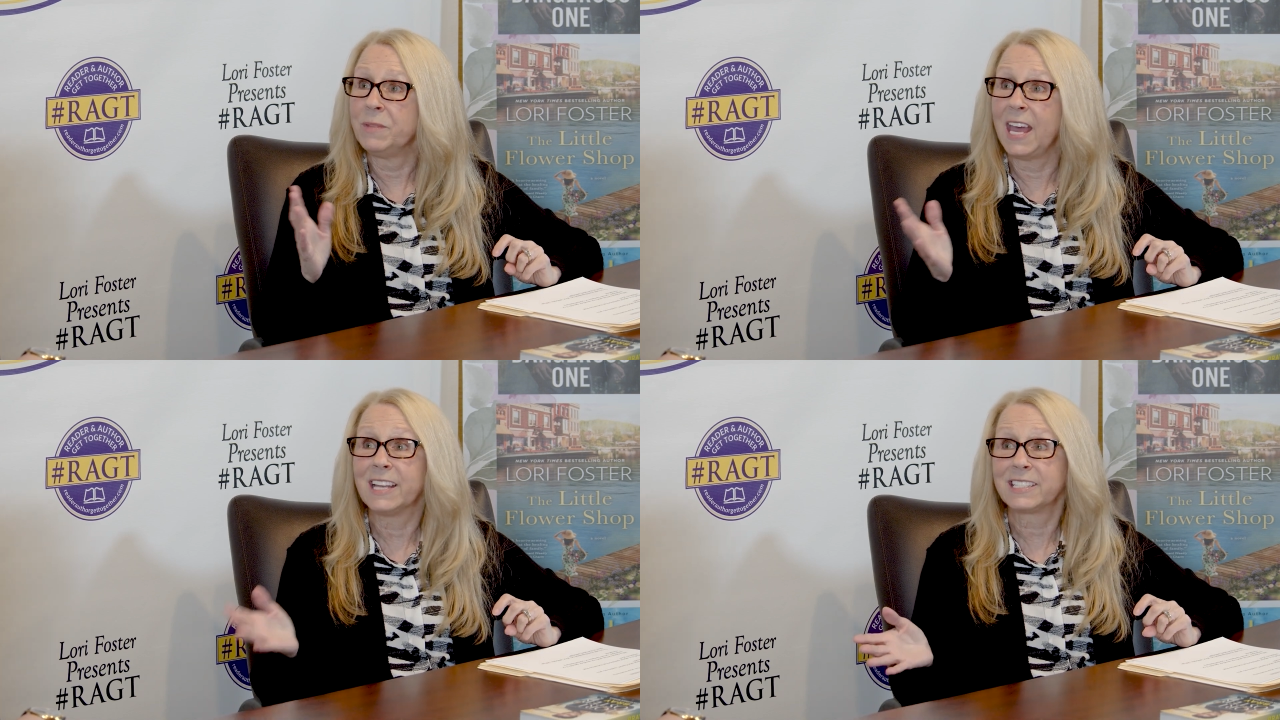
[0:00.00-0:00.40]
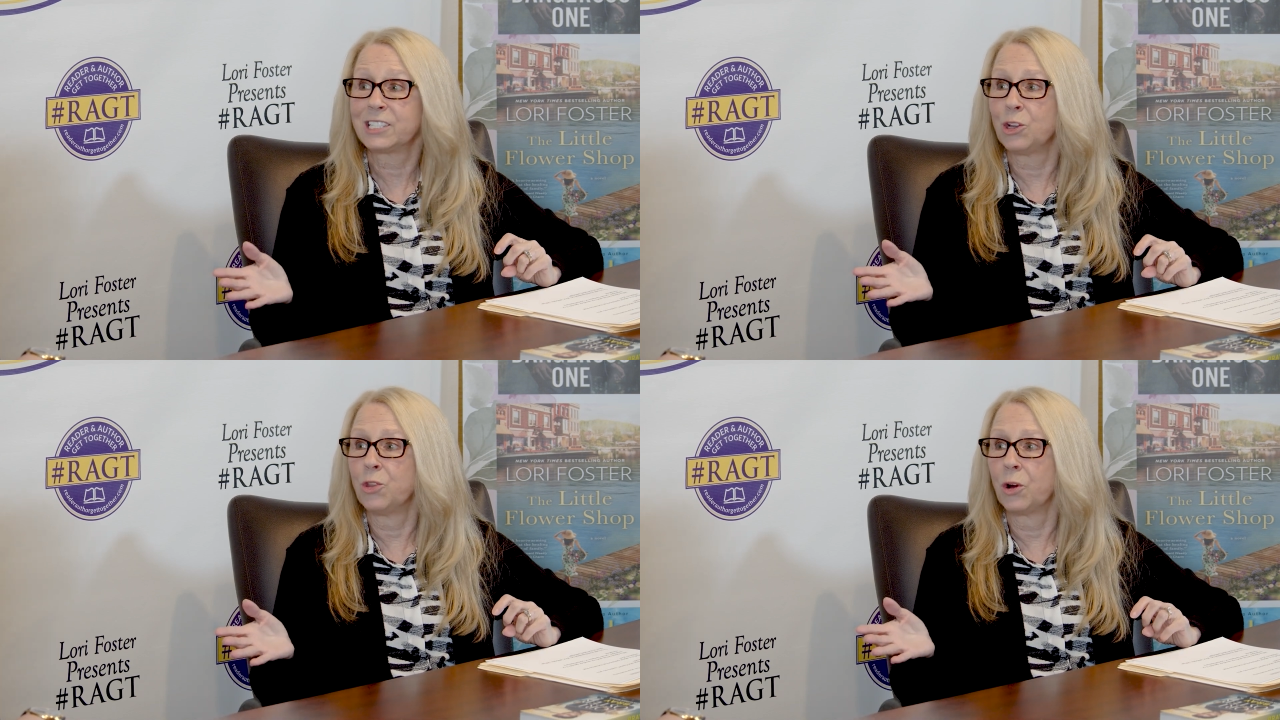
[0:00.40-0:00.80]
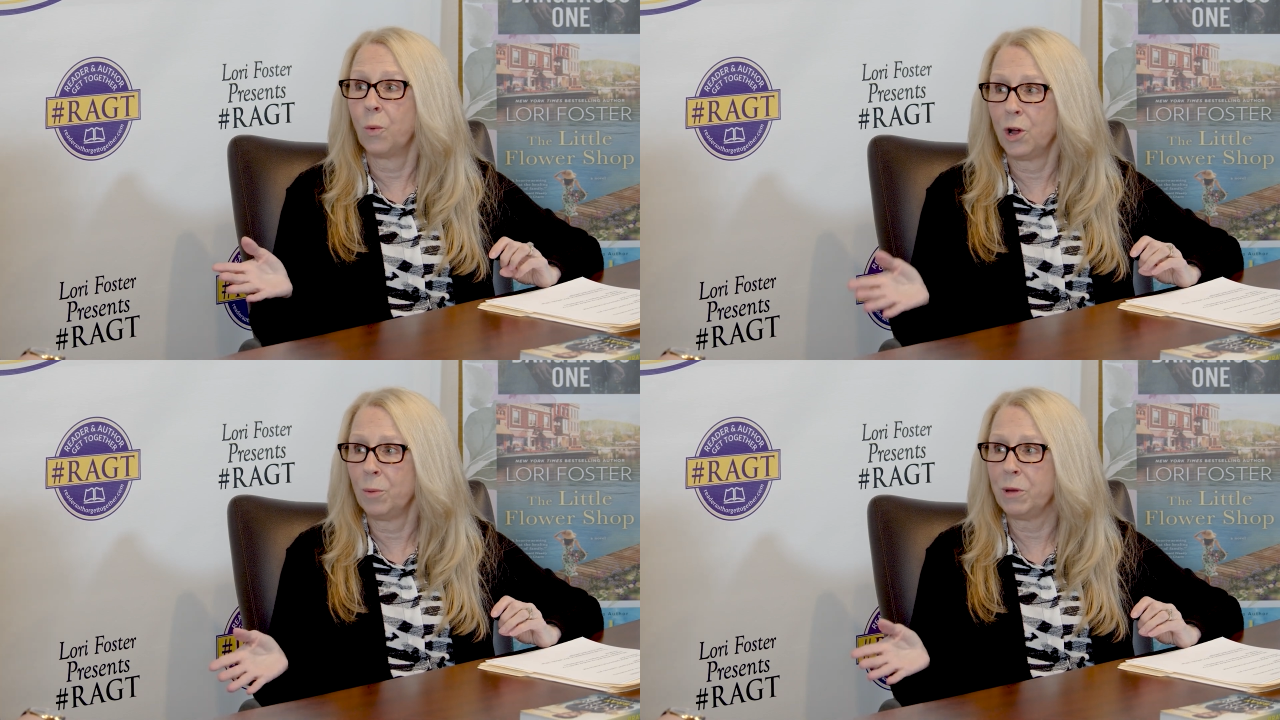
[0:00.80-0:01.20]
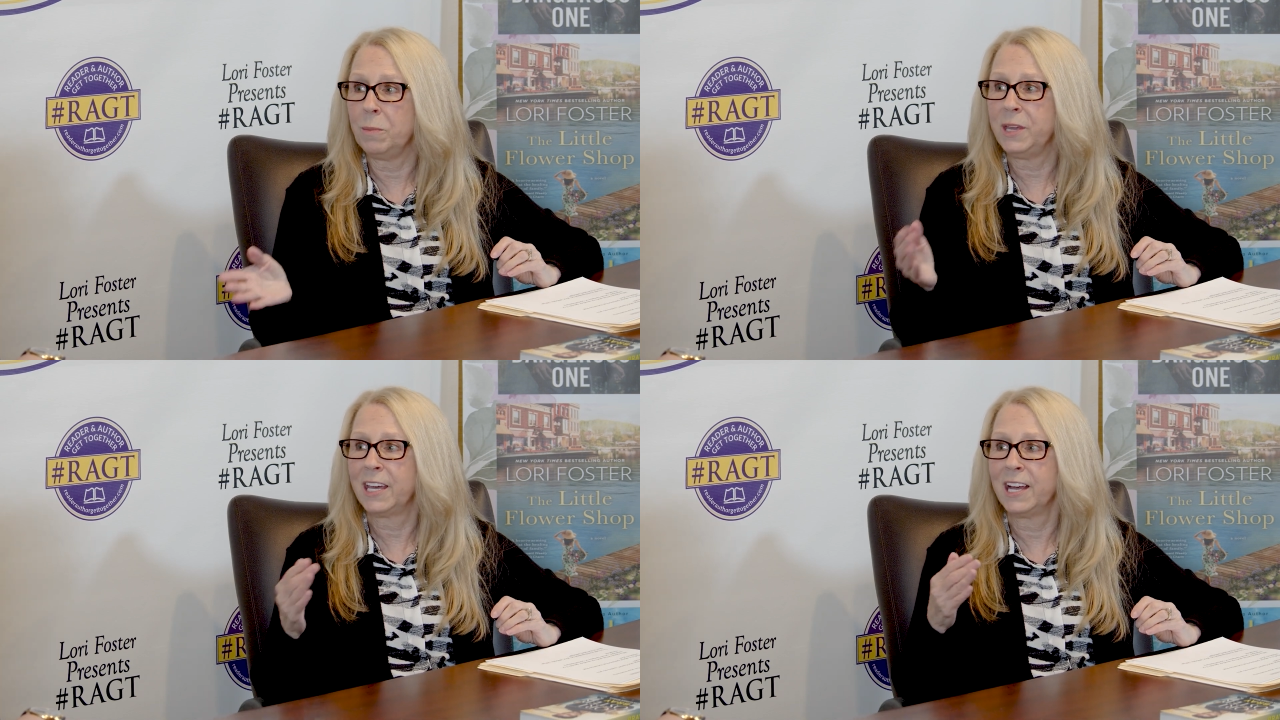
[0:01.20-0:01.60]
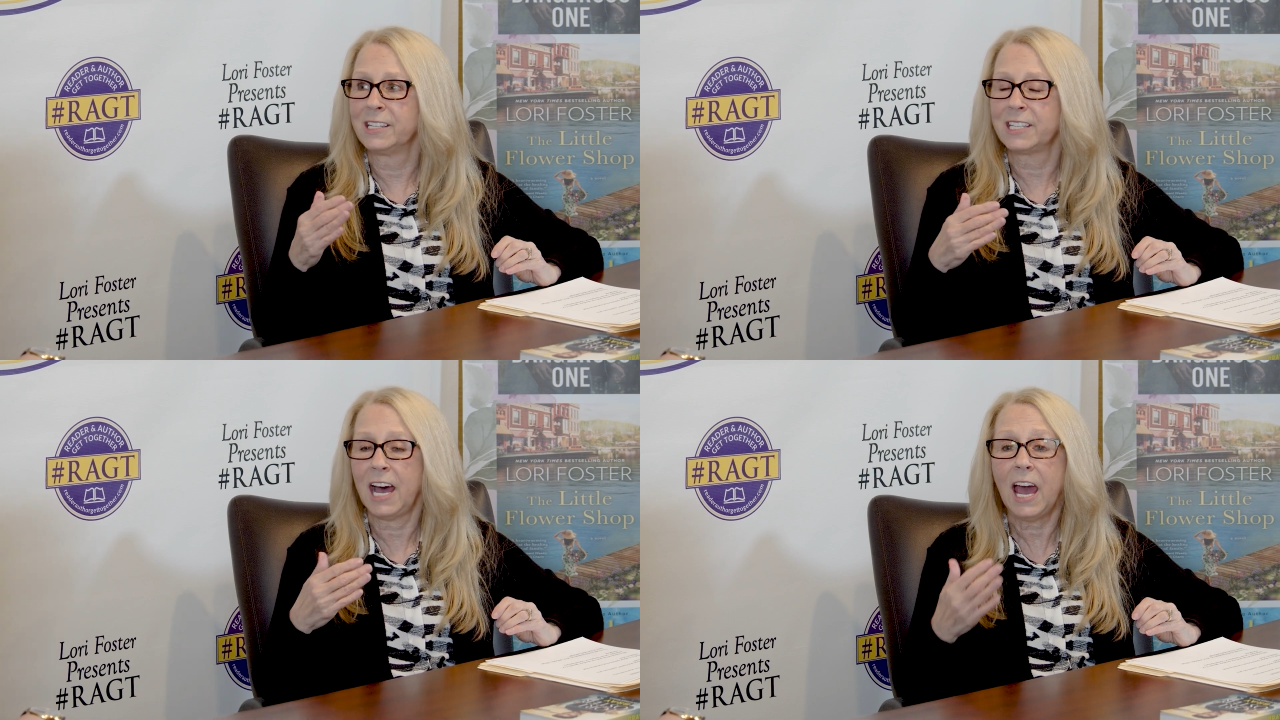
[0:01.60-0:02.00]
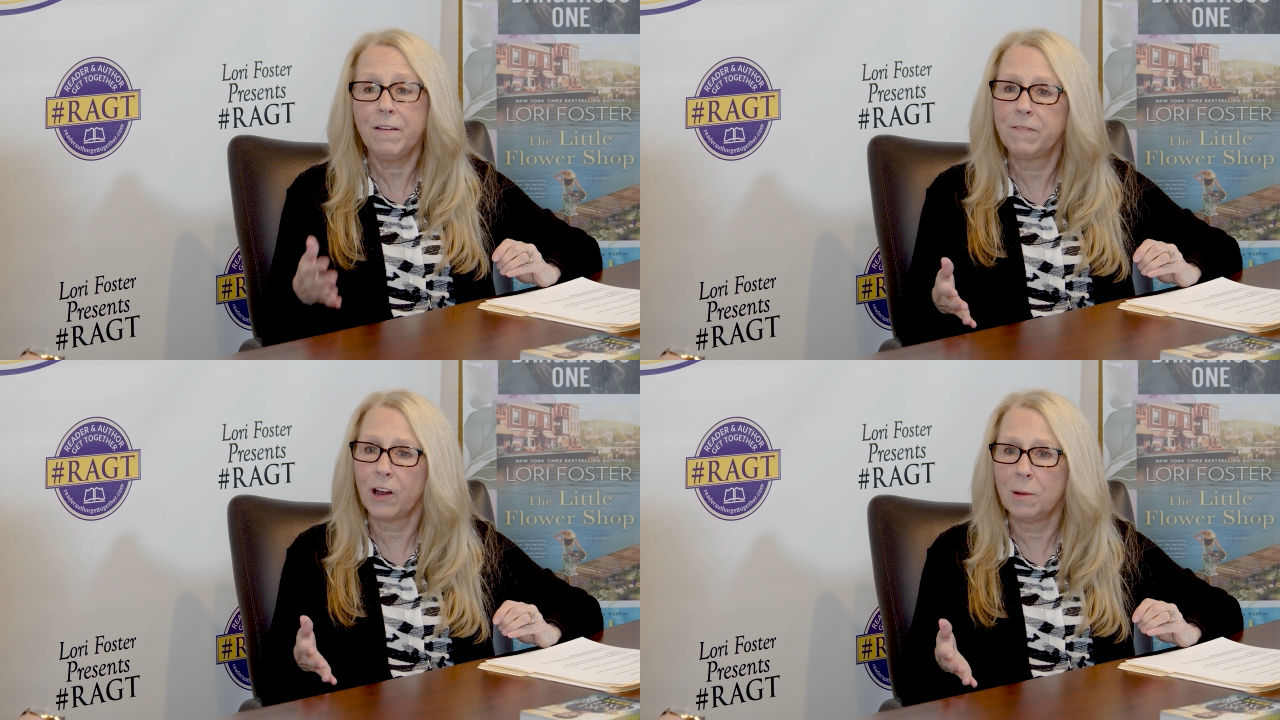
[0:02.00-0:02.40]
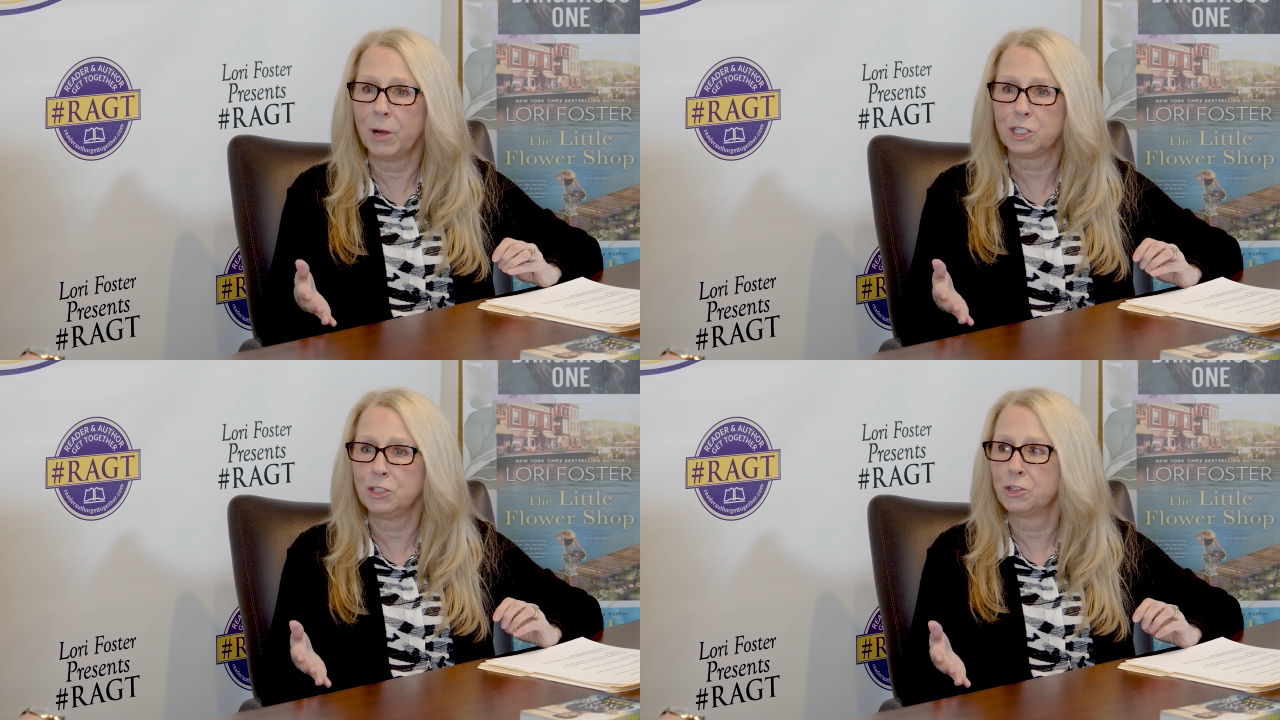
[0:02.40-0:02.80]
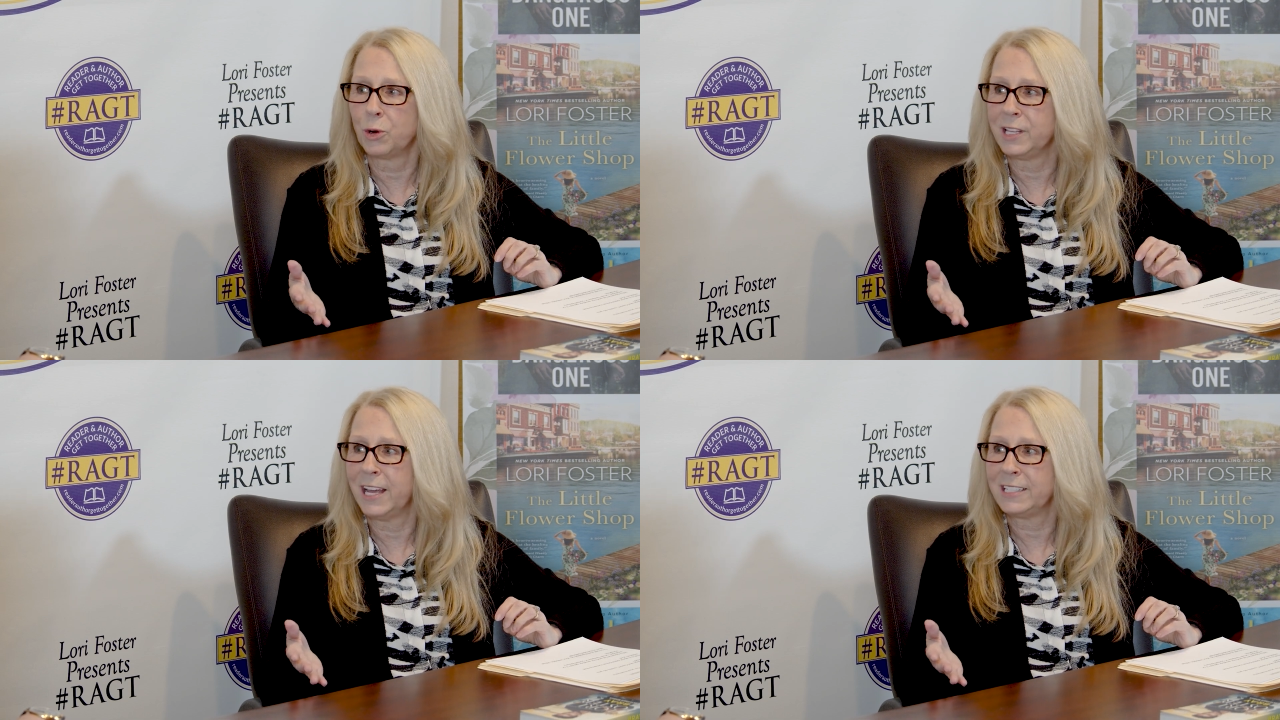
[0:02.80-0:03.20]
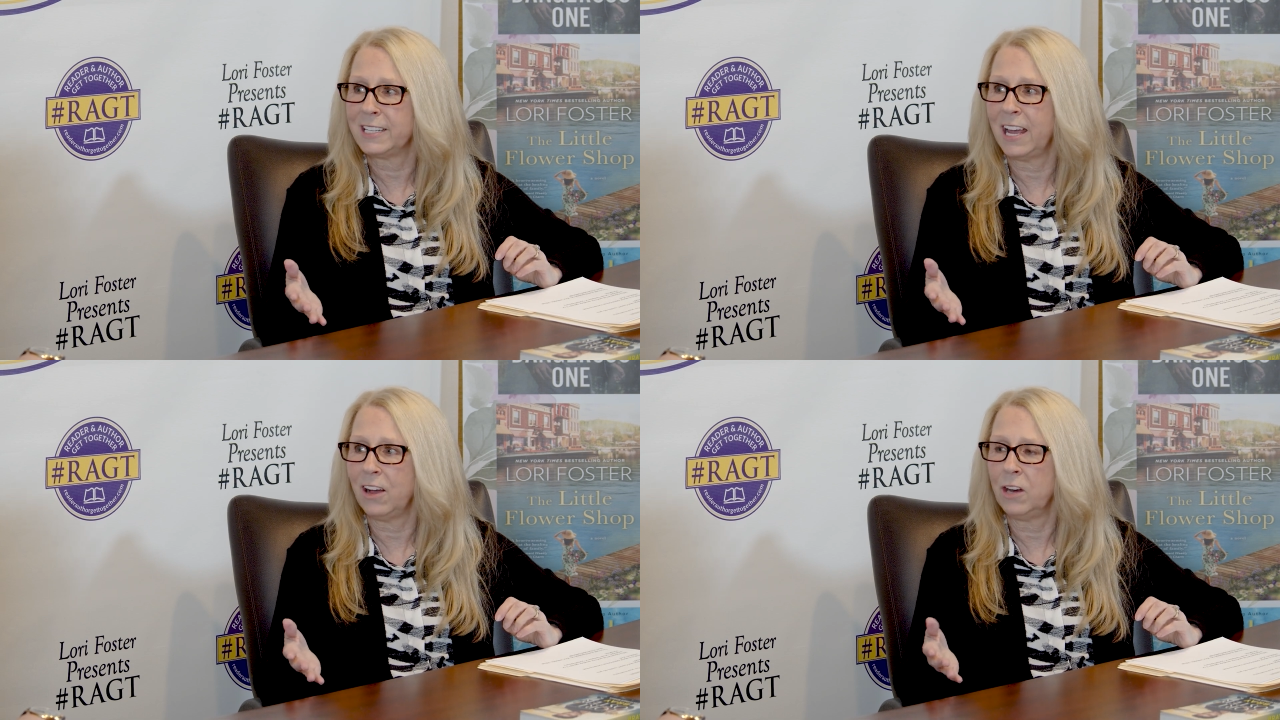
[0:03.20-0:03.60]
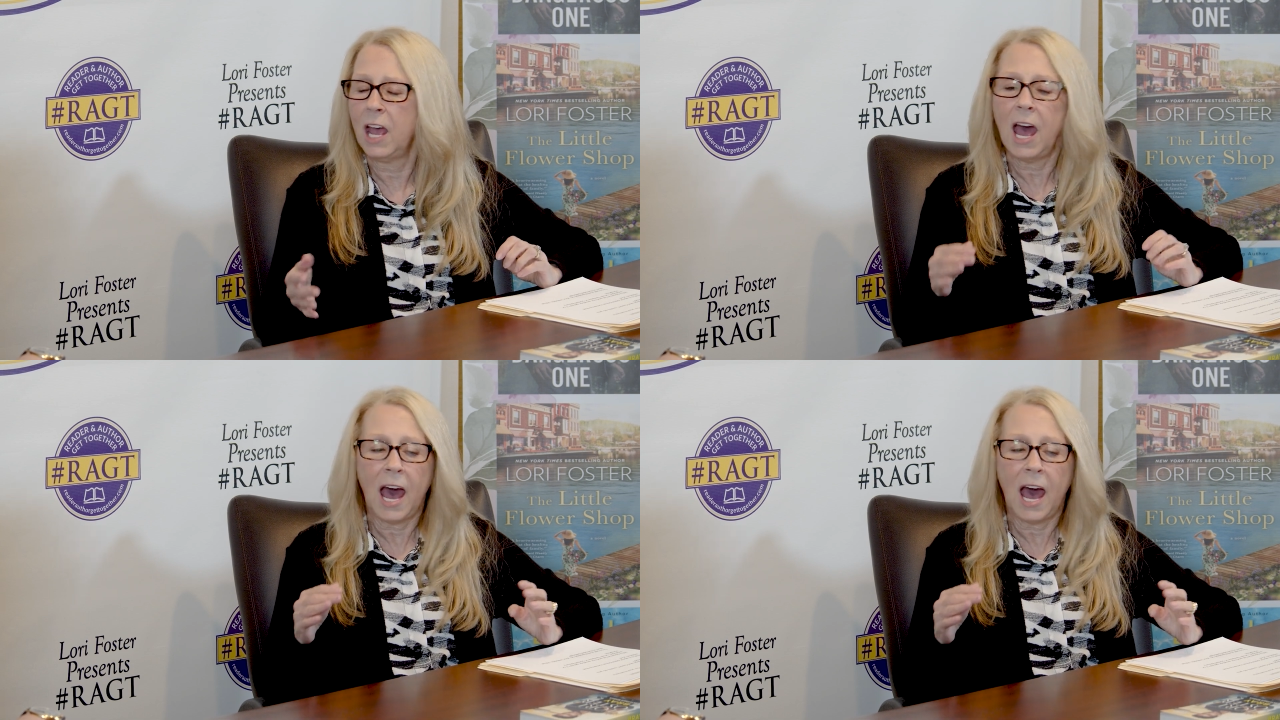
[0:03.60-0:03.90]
yes, so there will be, because I very much enjoyed that town.